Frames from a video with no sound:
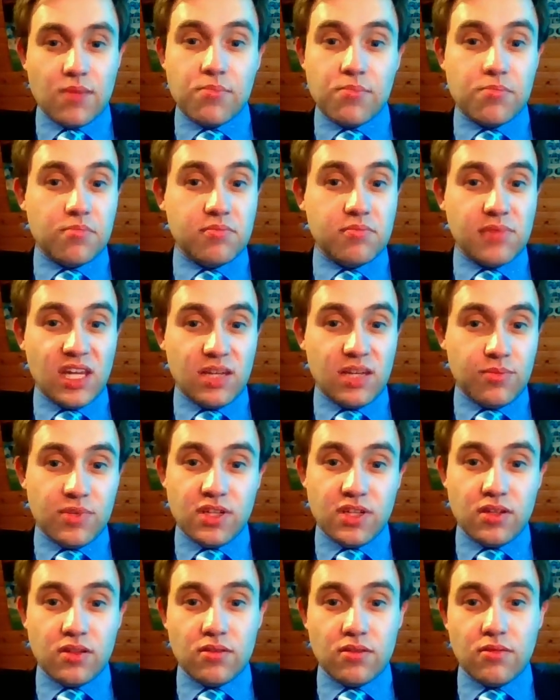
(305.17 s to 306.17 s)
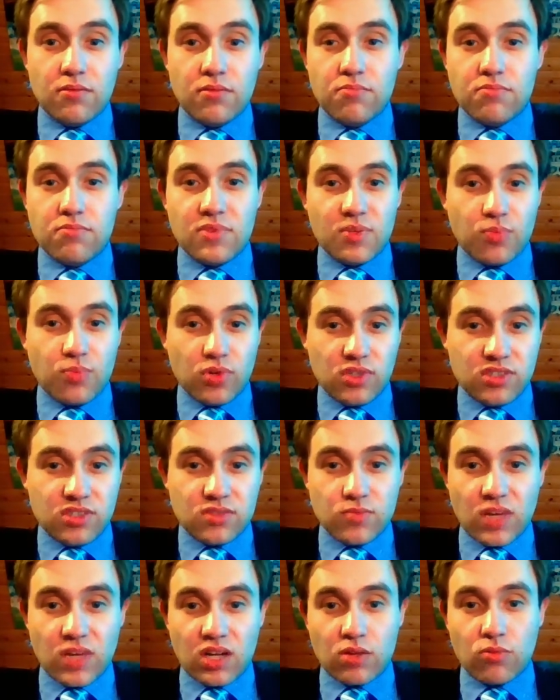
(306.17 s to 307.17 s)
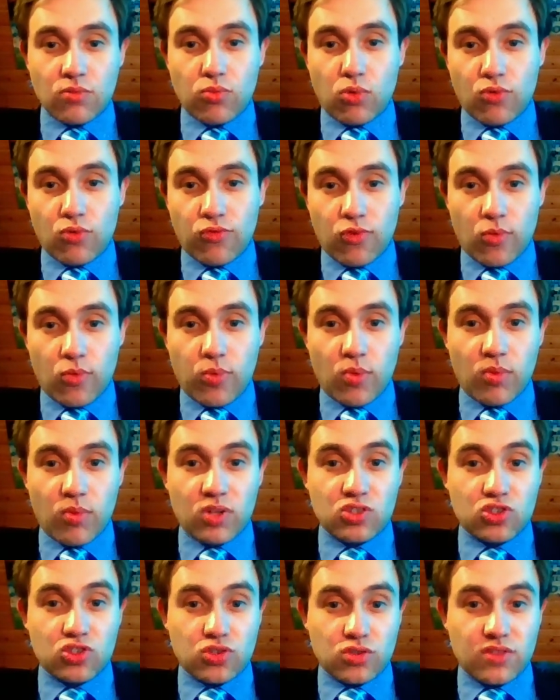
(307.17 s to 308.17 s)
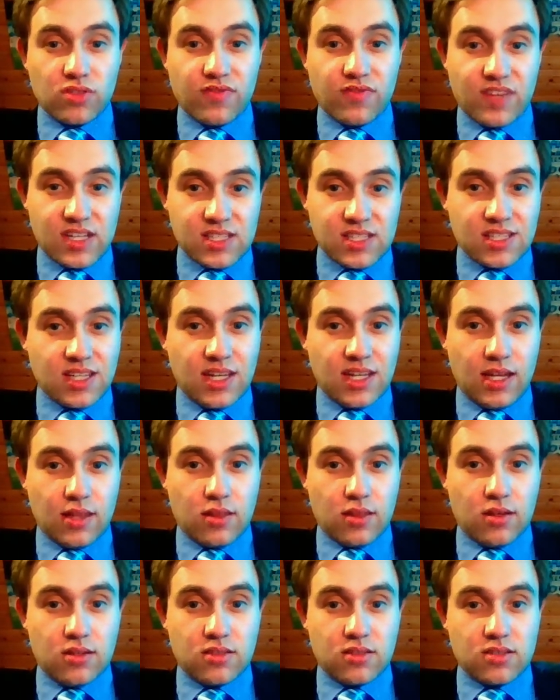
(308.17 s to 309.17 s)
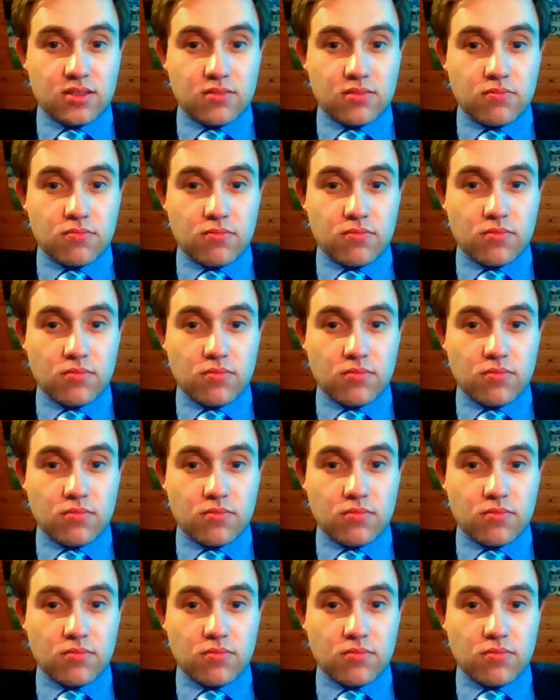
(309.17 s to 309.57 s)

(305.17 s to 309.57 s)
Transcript: maybe the police in Mecklenburg-Vorpommern should investigate this